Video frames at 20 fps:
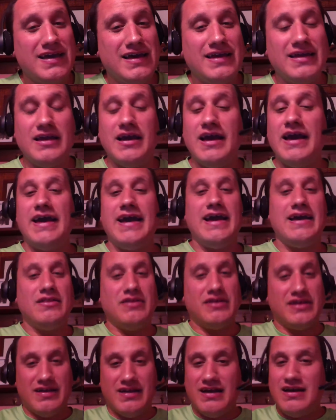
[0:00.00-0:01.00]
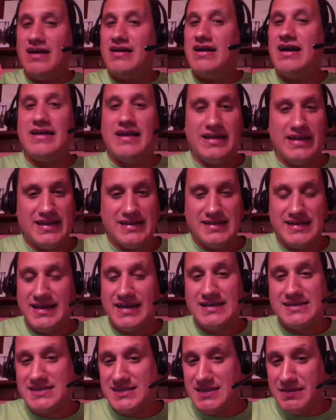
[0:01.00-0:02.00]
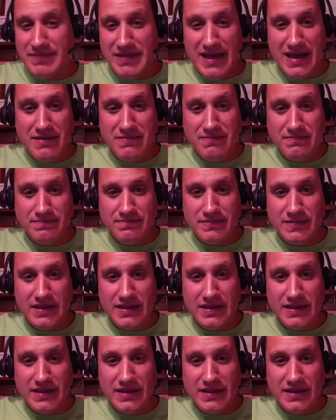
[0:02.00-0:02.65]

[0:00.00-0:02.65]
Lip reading: Hey, look, I gotta slim down.